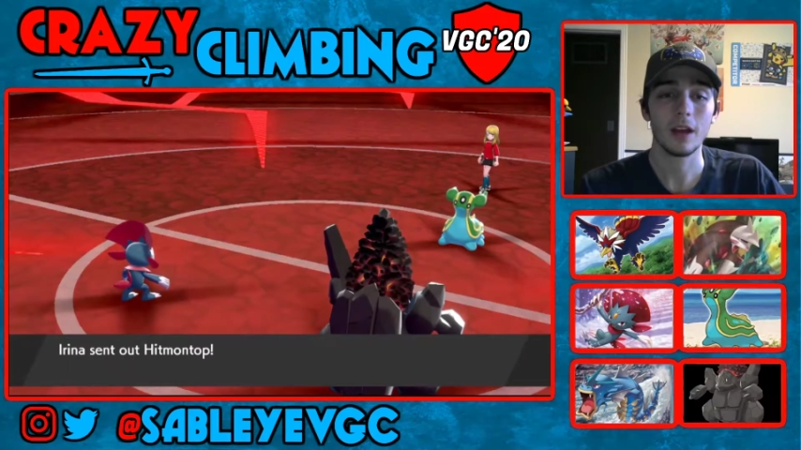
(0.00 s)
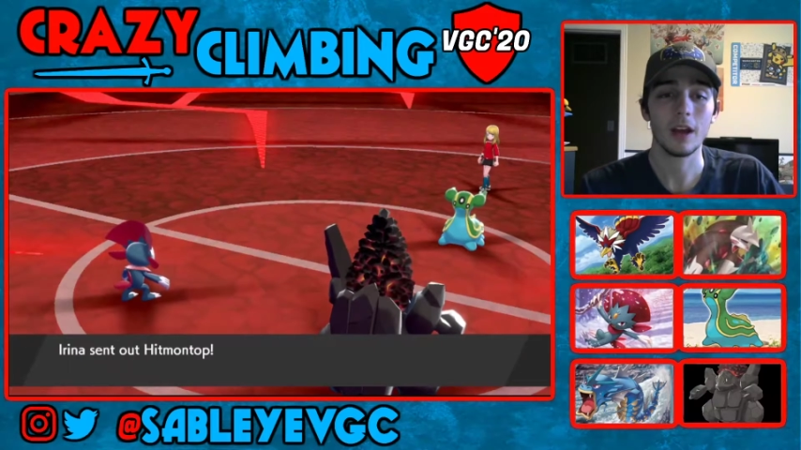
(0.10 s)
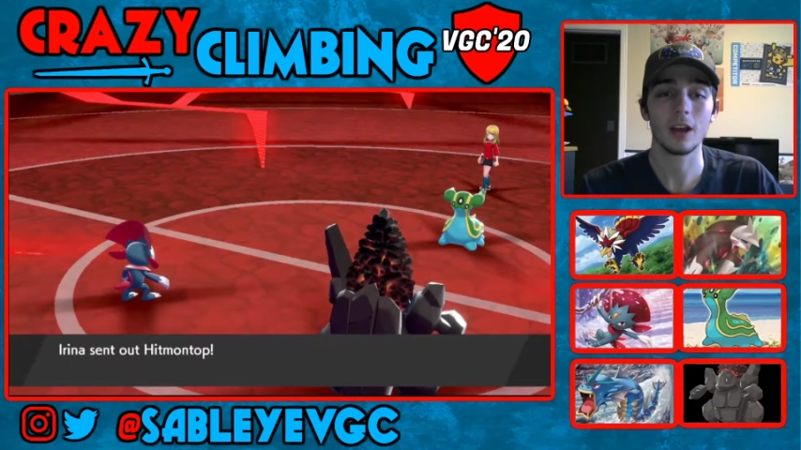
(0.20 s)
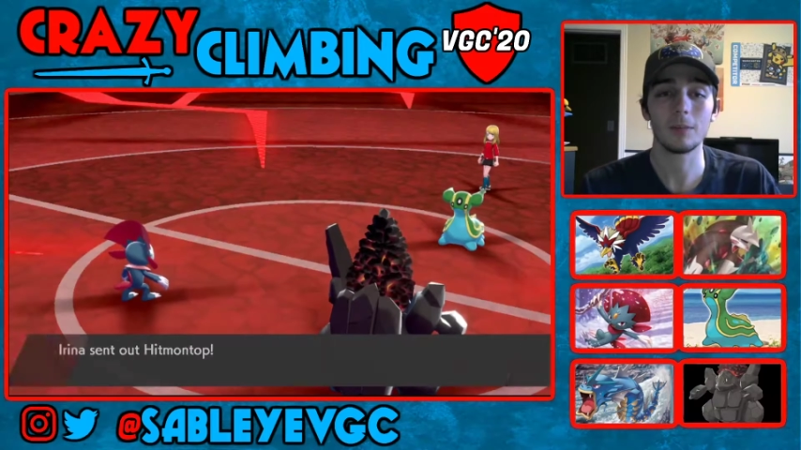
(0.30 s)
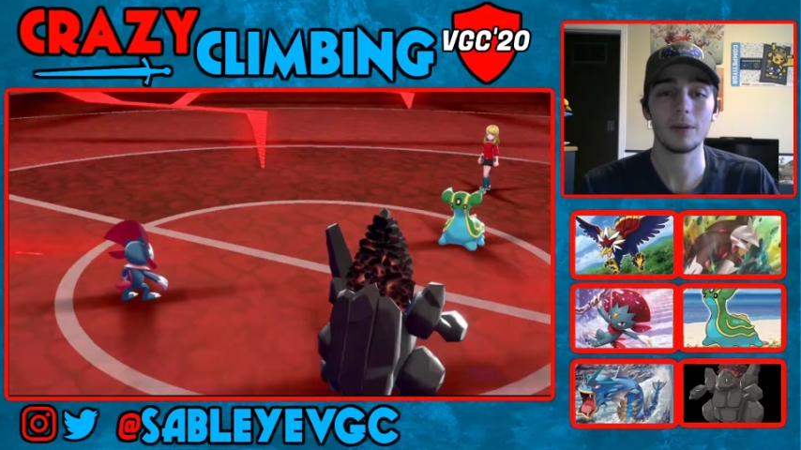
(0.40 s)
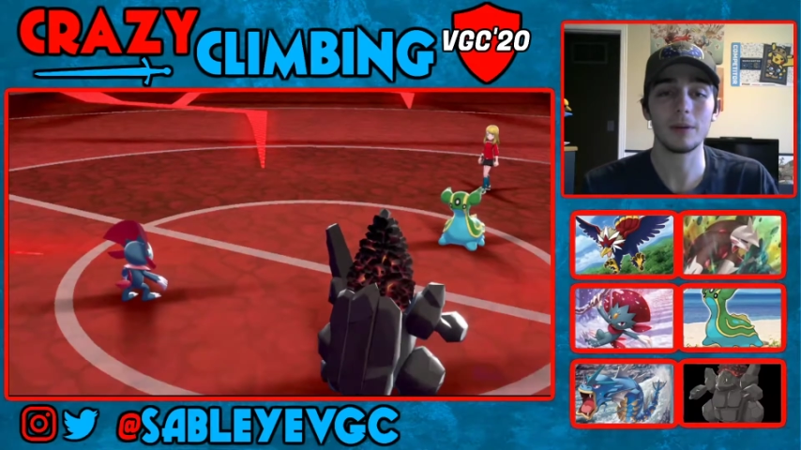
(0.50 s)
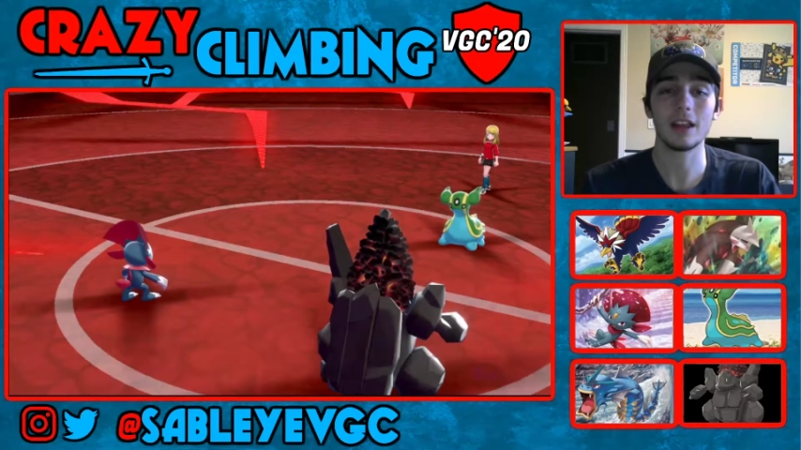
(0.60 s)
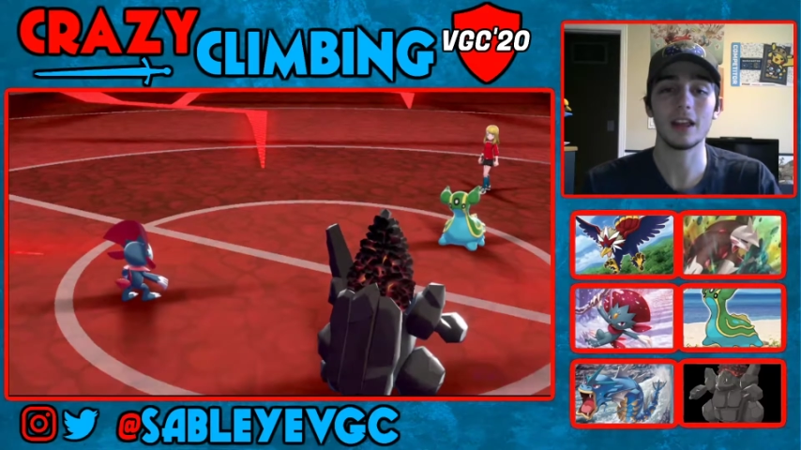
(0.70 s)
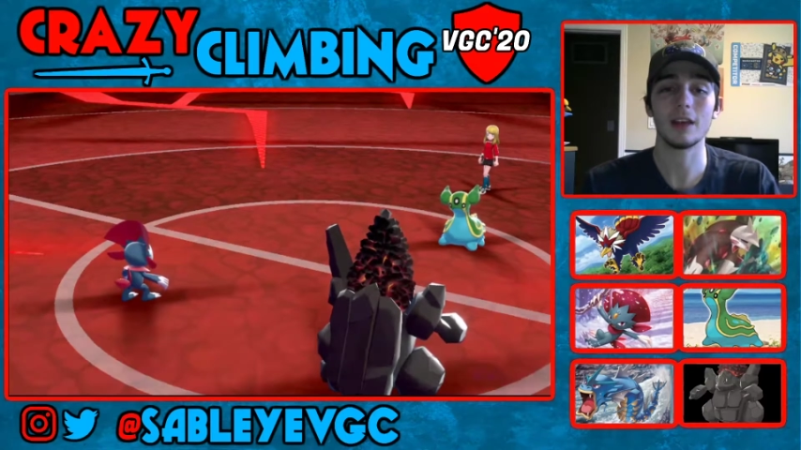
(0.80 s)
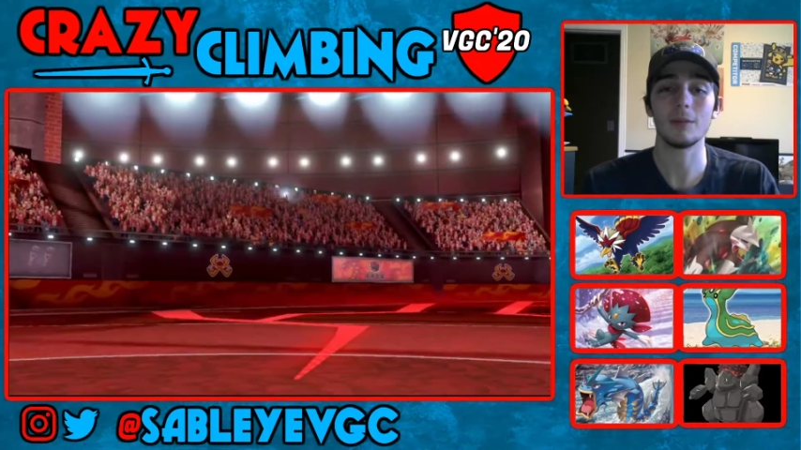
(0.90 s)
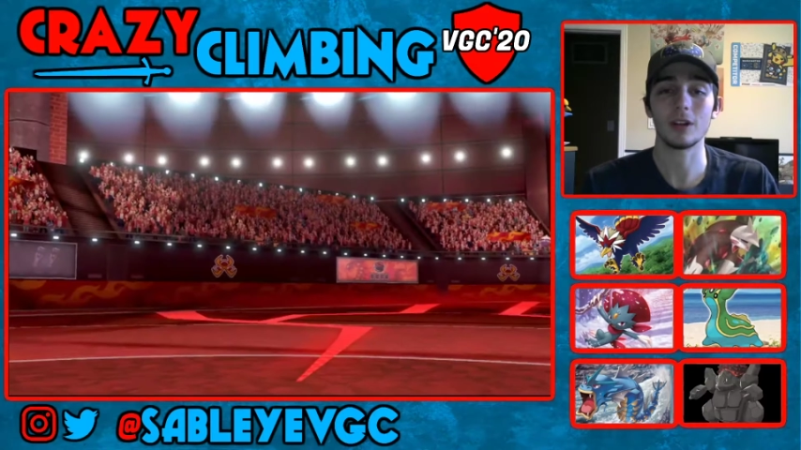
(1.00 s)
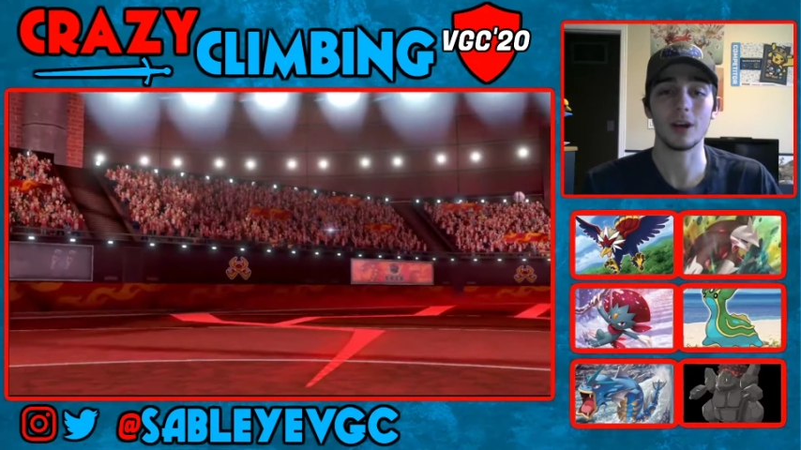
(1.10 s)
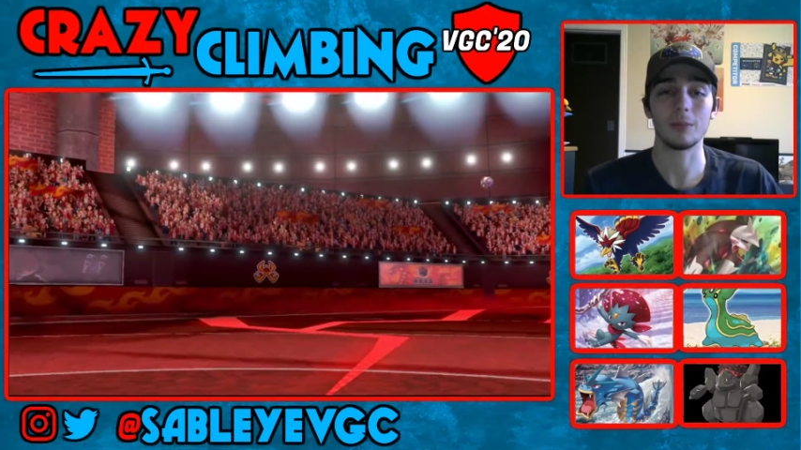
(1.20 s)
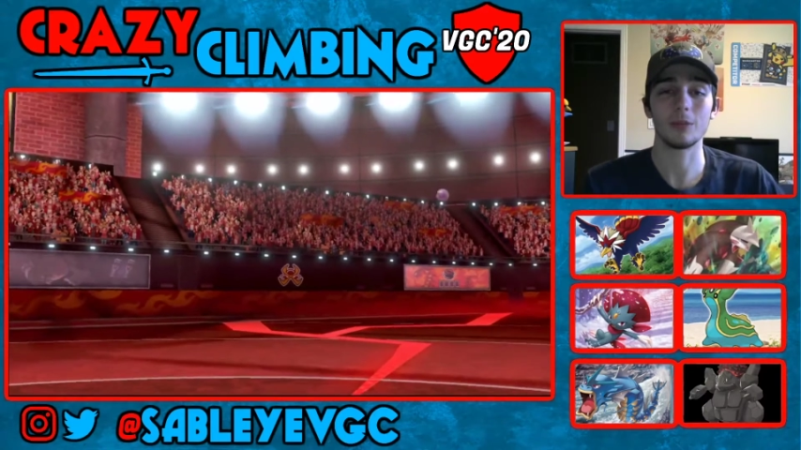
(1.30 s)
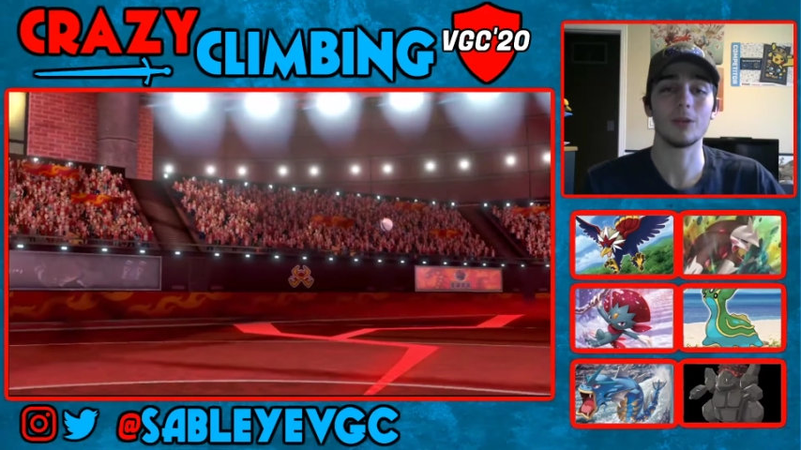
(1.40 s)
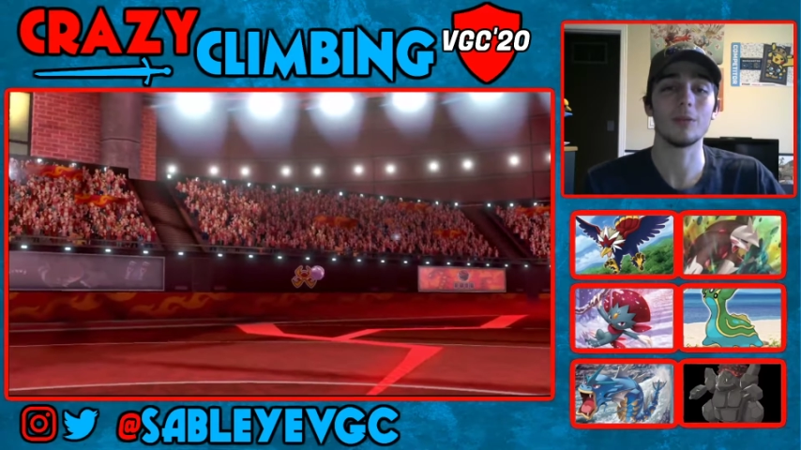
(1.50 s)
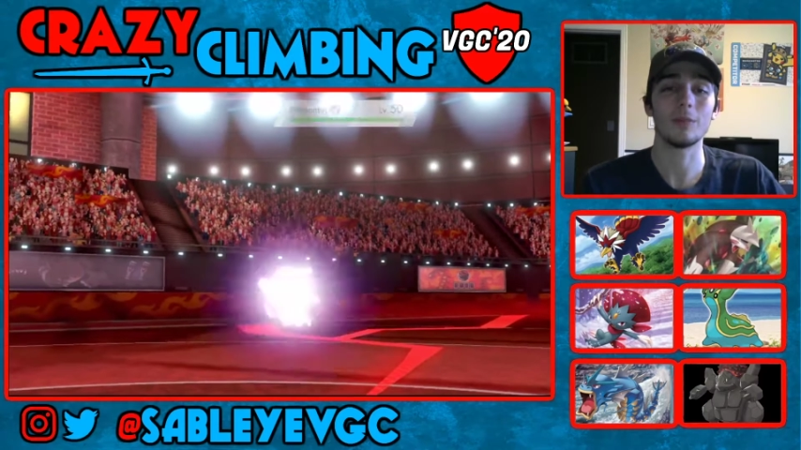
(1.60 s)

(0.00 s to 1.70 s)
I'm going to bring in the Hitmontop. So